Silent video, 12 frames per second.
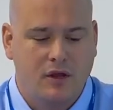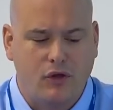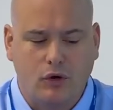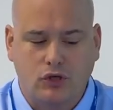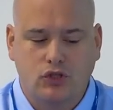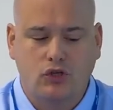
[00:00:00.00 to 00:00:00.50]

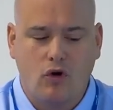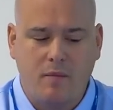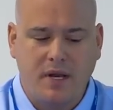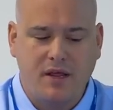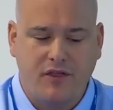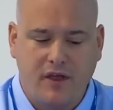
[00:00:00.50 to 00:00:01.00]
there are so
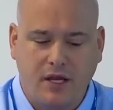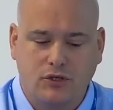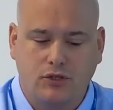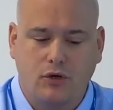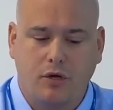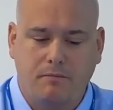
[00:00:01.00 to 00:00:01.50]
many
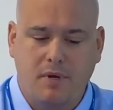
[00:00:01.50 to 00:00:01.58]
things you can